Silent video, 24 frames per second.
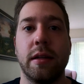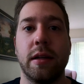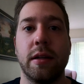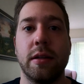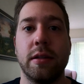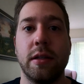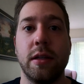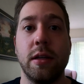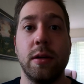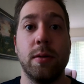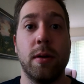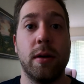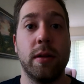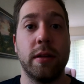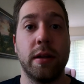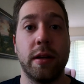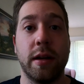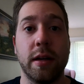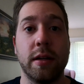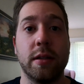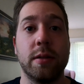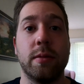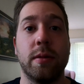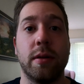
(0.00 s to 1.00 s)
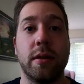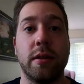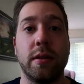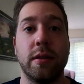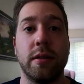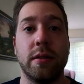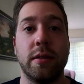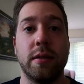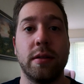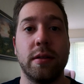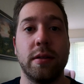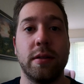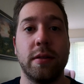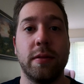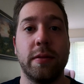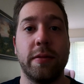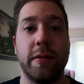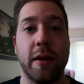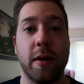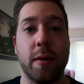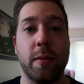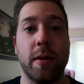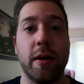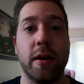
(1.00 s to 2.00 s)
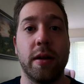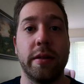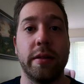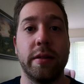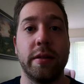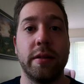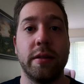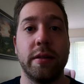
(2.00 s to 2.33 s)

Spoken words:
see you all in the next one. Farewell.